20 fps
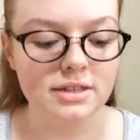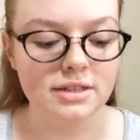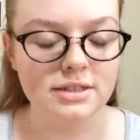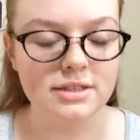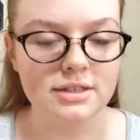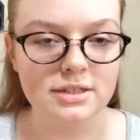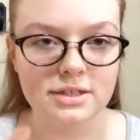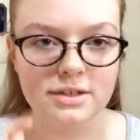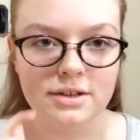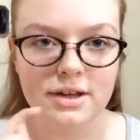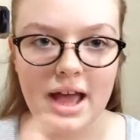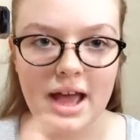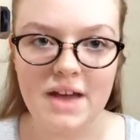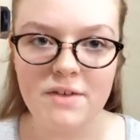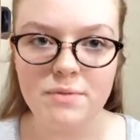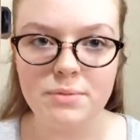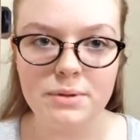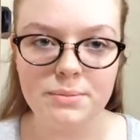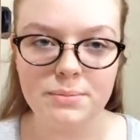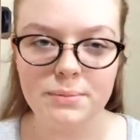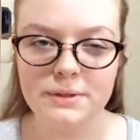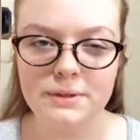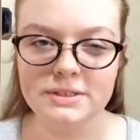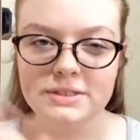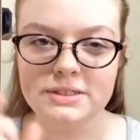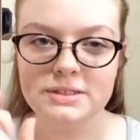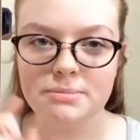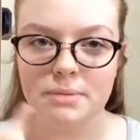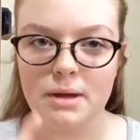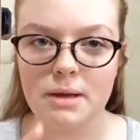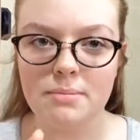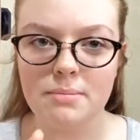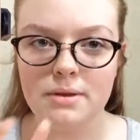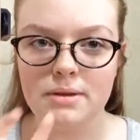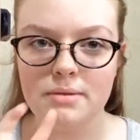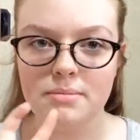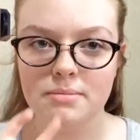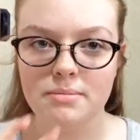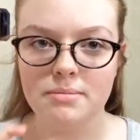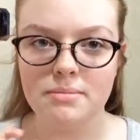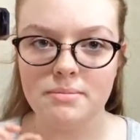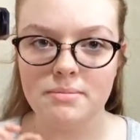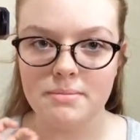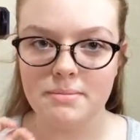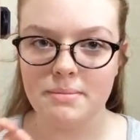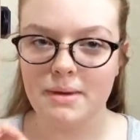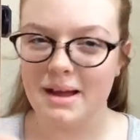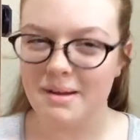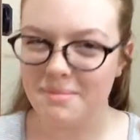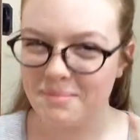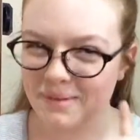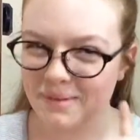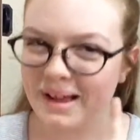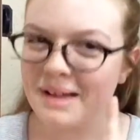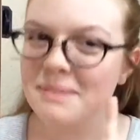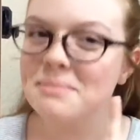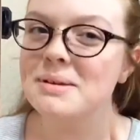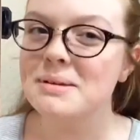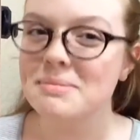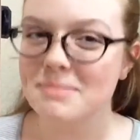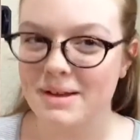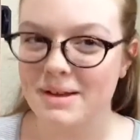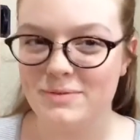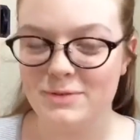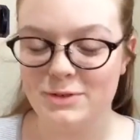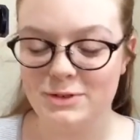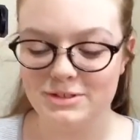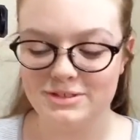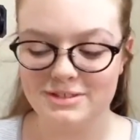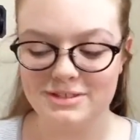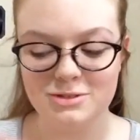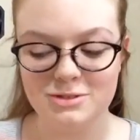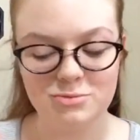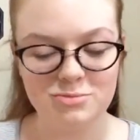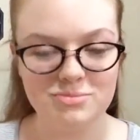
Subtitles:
the Half-Blood Prince might be my first.